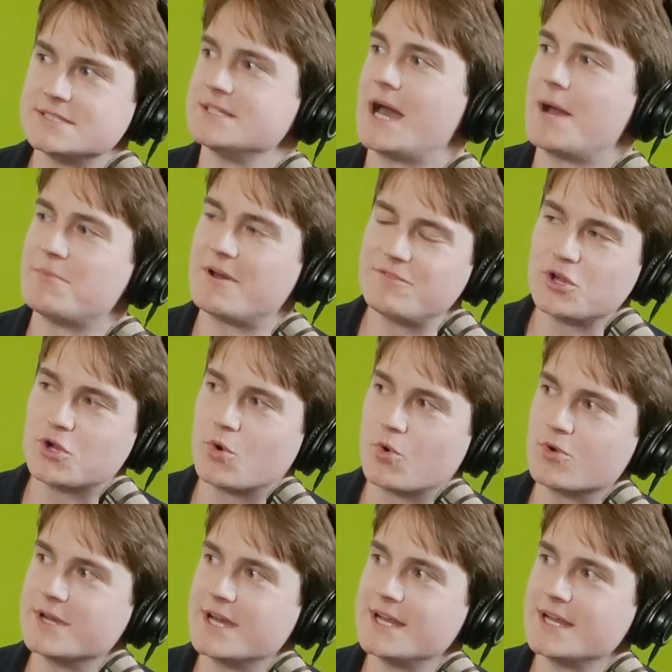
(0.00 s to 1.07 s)
I'm not very
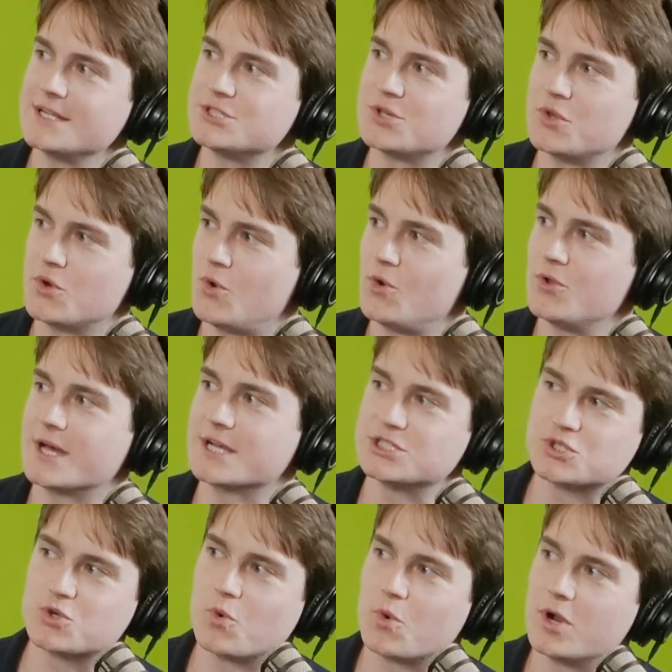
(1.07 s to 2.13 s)
coordinated, so the whole like
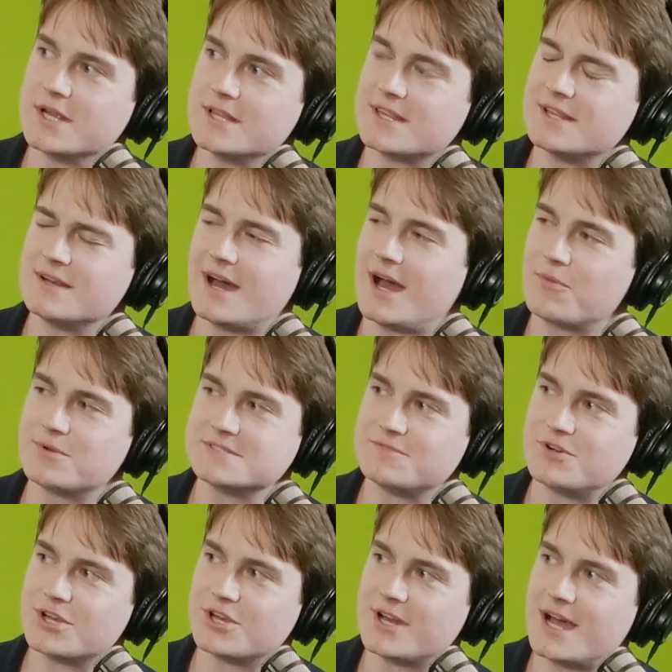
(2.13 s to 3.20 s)
scoring I wasn't very
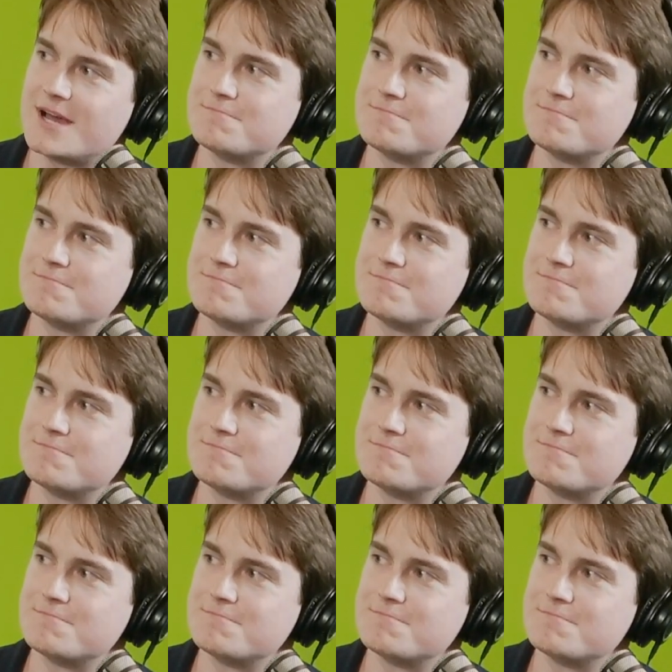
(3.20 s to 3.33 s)
good at.